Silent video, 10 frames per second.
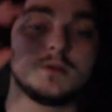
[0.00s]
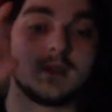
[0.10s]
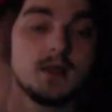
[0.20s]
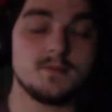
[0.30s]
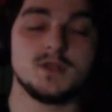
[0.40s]

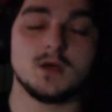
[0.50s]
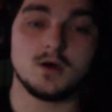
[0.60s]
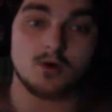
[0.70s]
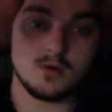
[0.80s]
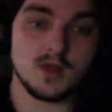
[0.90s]
let me
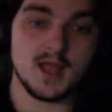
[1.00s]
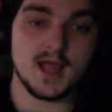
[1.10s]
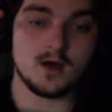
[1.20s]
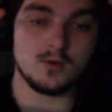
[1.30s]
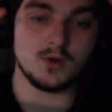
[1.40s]
know
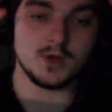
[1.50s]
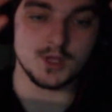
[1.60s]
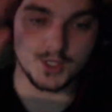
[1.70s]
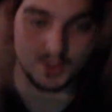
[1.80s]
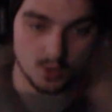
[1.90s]
how
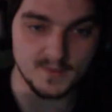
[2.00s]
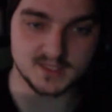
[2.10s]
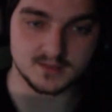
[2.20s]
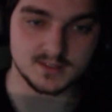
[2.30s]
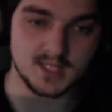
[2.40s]
your
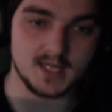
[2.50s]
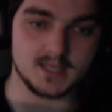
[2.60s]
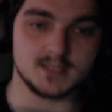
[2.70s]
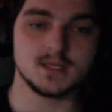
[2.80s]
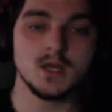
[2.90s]
mental state
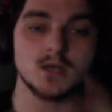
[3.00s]
is.